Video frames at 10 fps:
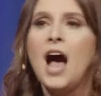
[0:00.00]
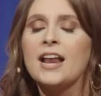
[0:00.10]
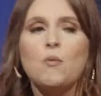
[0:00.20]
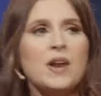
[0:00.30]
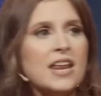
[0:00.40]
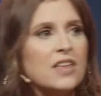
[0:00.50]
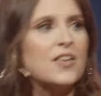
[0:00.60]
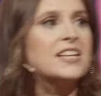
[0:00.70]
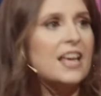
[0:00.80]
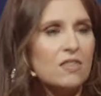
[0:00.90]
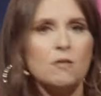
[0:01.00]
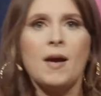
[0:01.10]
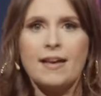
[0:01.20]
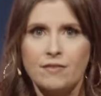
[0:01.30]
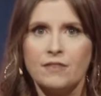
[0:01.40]
didn't want anything to get in the
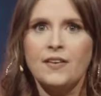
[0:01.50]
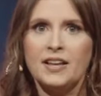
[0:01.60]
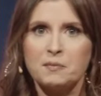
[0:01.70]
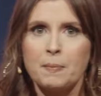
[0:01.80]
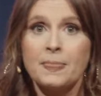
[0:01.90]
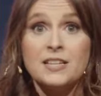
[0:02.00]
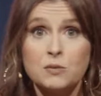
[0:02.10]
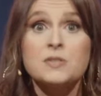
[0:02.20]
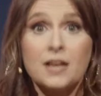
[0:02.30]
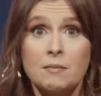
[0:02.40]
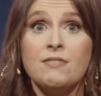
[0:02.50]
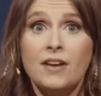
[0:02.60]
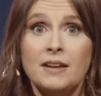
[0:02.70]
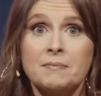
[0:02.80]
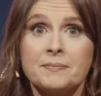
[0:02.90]
way of our fun. This was gonna be
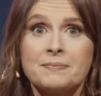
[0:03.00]
fun.